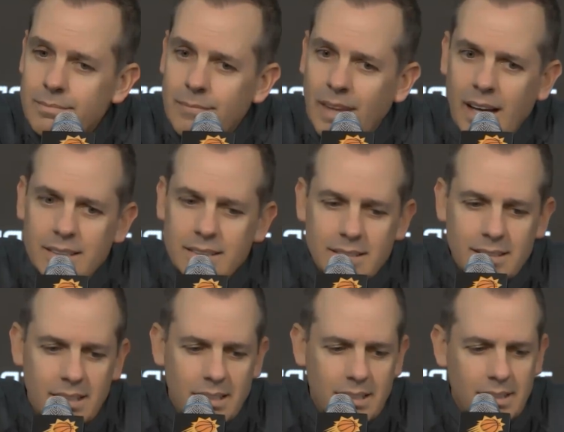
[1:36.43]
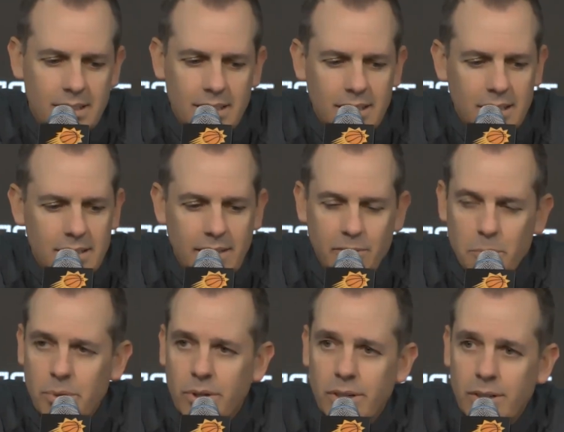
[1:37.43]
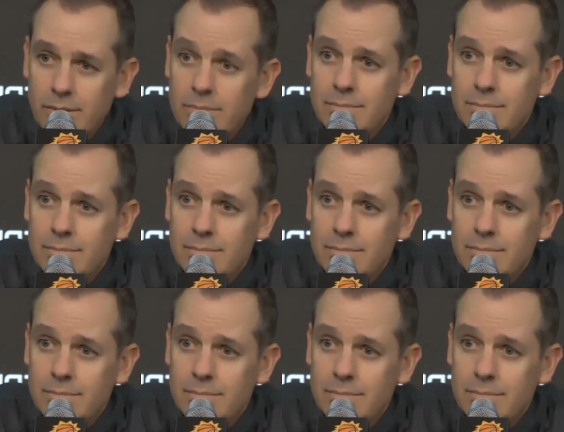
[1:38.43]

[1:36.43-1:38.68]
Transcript: Yeah, just Devin Booker.